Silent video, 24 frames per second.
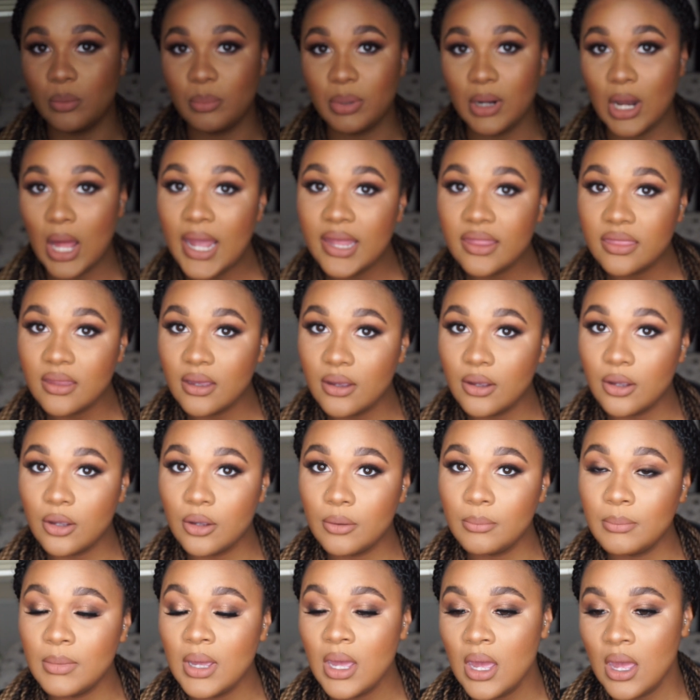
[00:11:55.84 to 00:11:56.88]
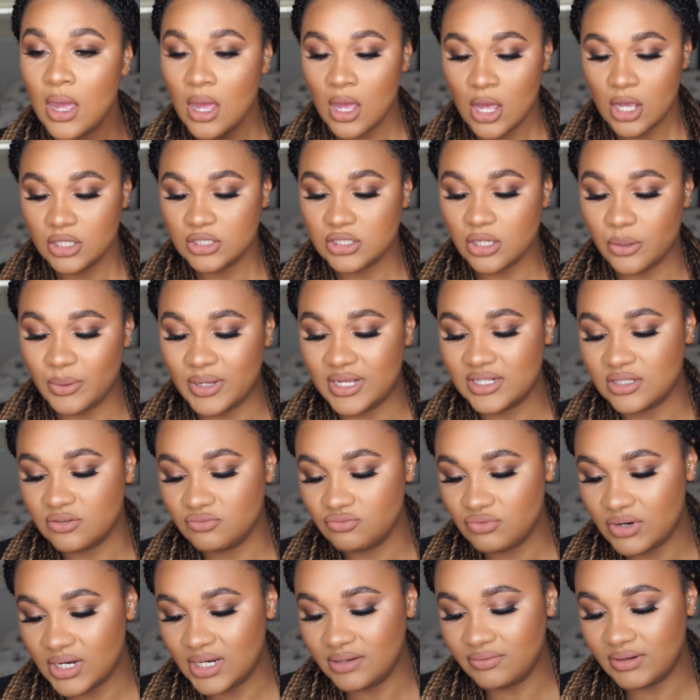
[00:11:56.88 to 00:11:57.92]
apply them. So it's a
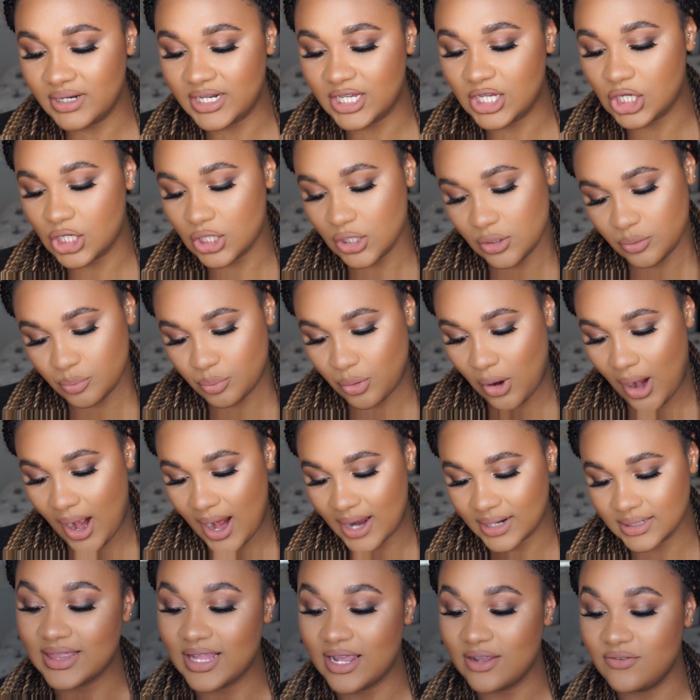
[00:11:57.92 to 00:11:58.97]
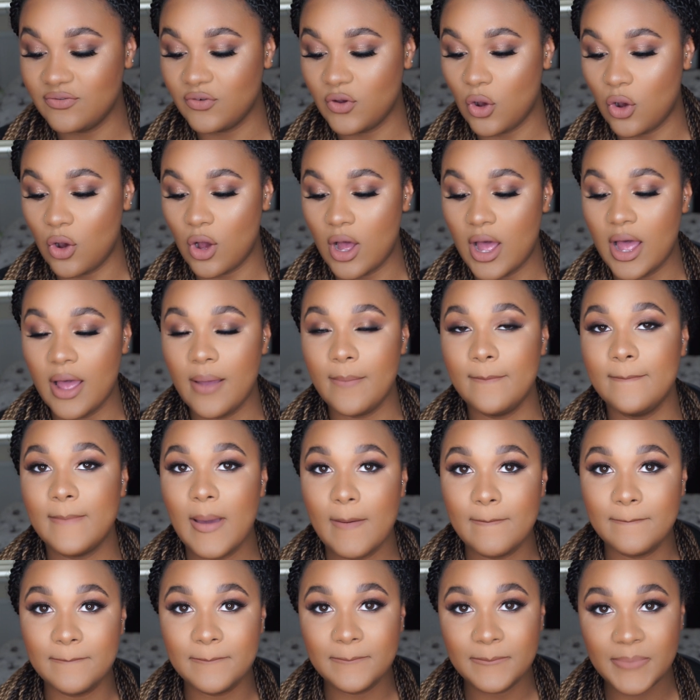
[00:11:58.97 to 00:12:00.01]
really, really cute brand. They've got
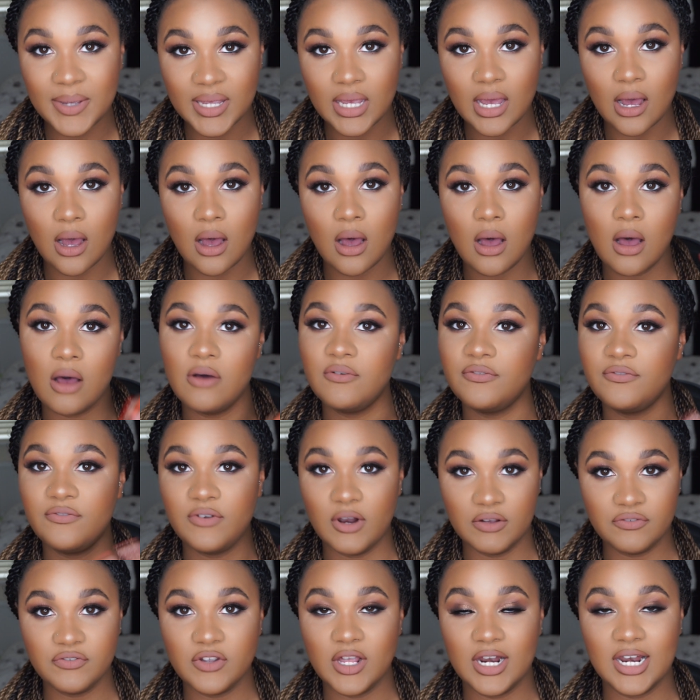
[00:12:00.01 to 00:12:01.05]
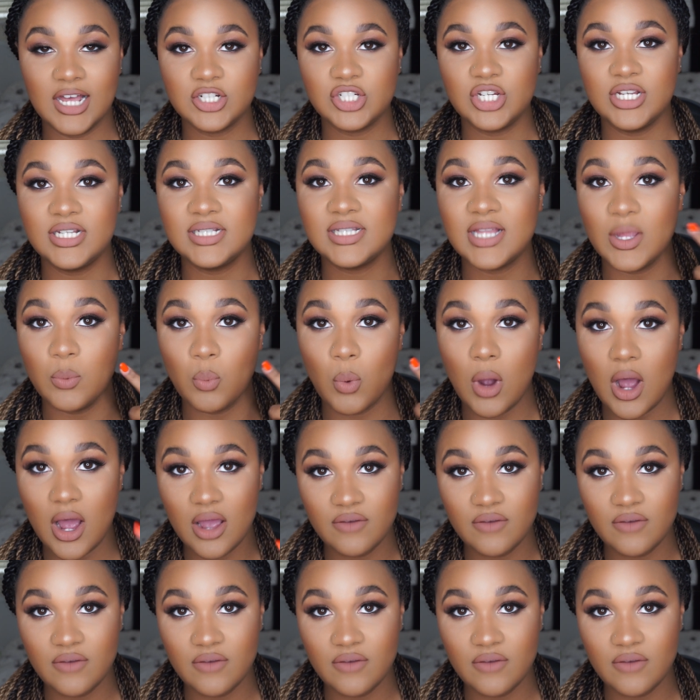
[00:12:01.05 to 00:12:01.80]
bigger, fluffier lashes than what